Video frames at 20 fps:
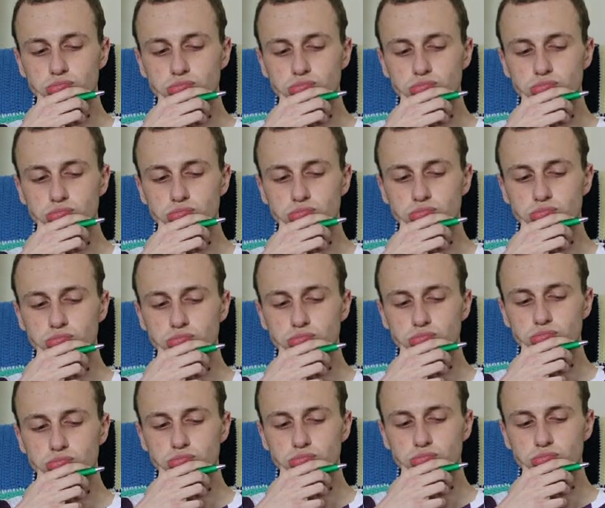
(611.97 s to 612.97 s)

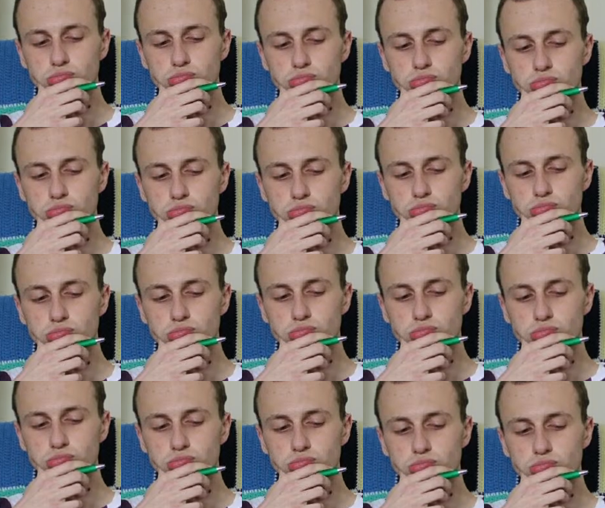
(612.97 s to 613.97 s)
So Brigham Young
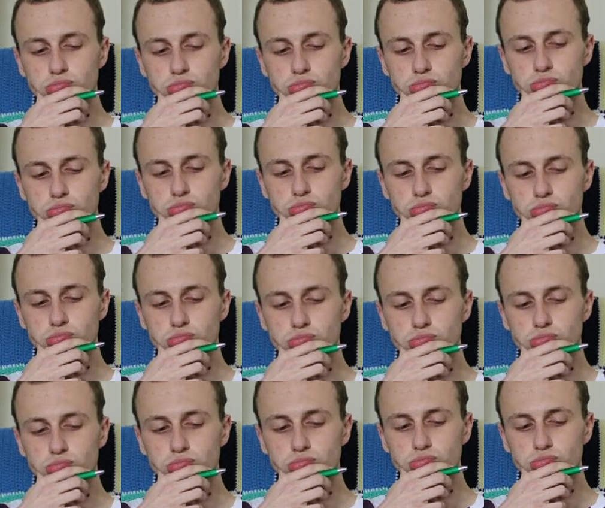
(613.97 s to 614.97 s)
University, very
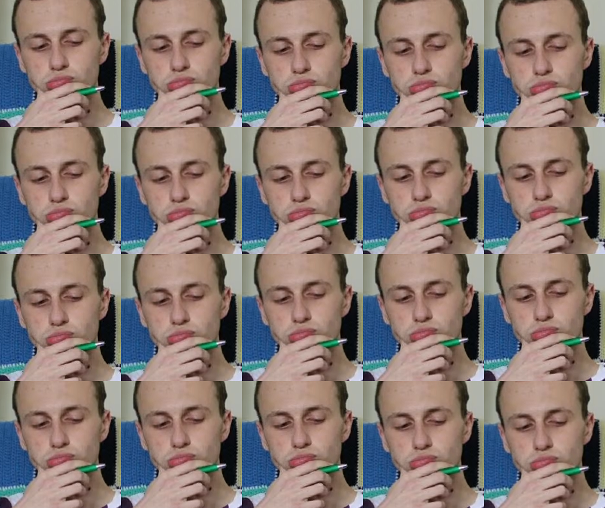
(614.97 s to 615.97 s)
good school.
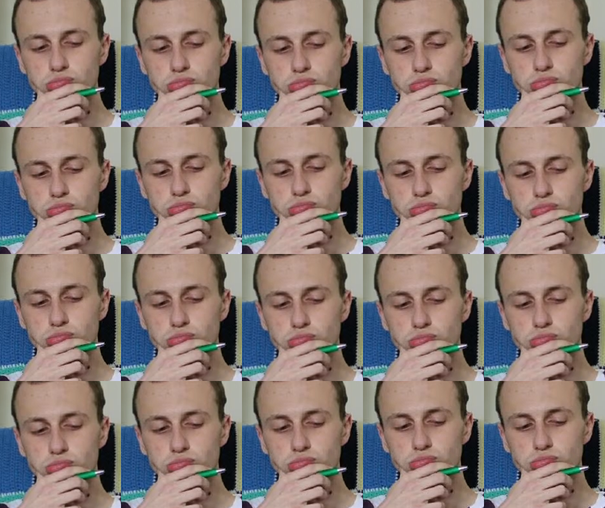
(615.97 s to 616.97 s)
Highly recommend it
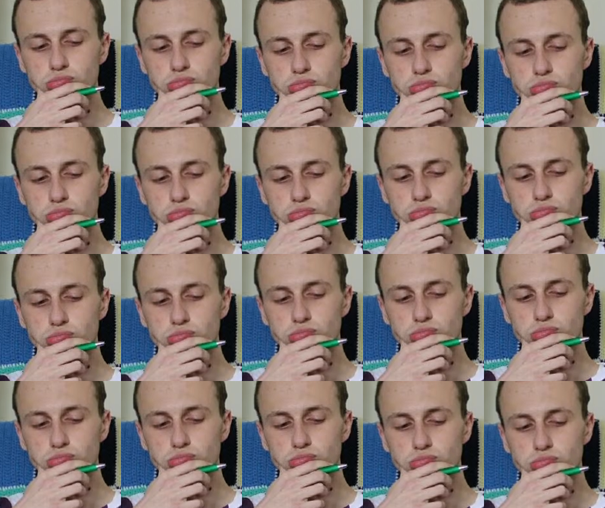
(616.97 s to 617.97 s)
to anyone in Utah.
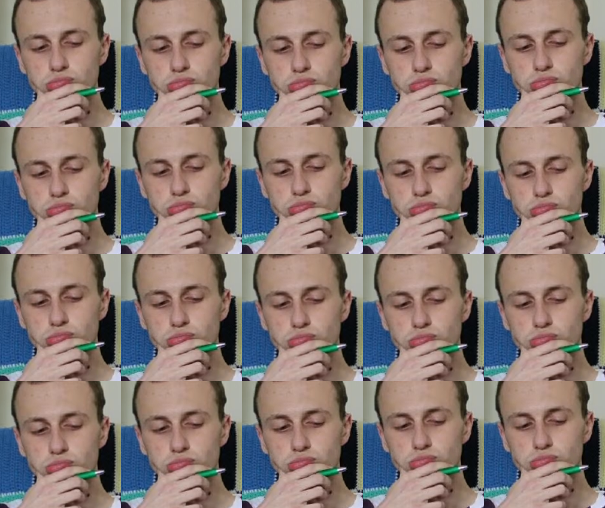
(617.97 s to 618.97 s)

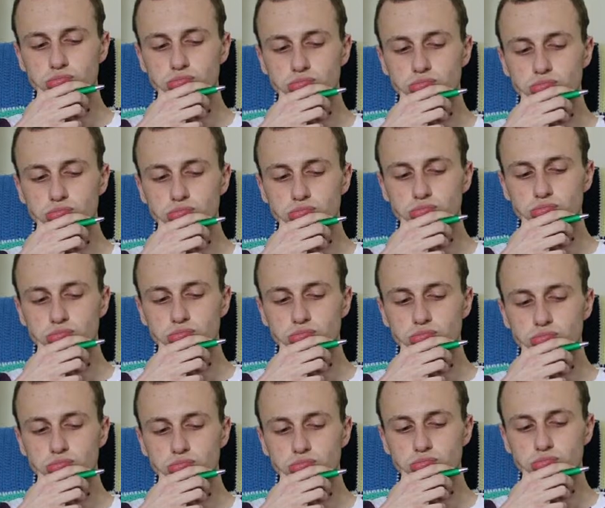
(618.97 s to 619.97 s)
Brigham Young University
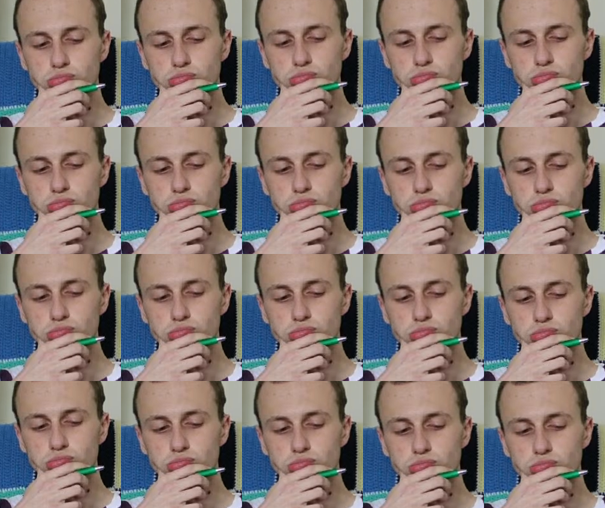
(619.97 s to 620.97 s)
and the
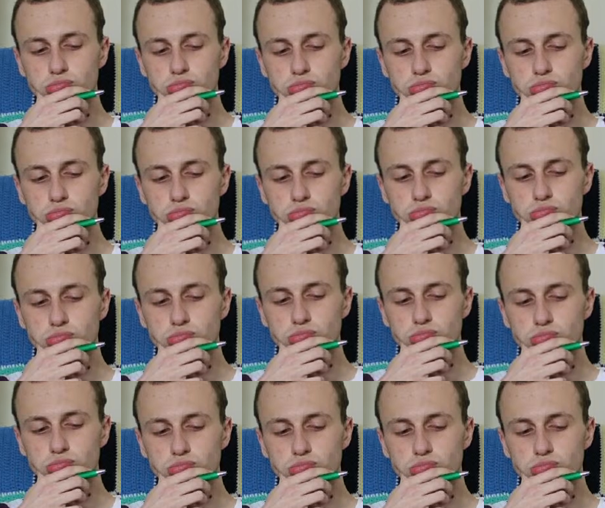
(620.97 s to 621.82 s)
University of Utah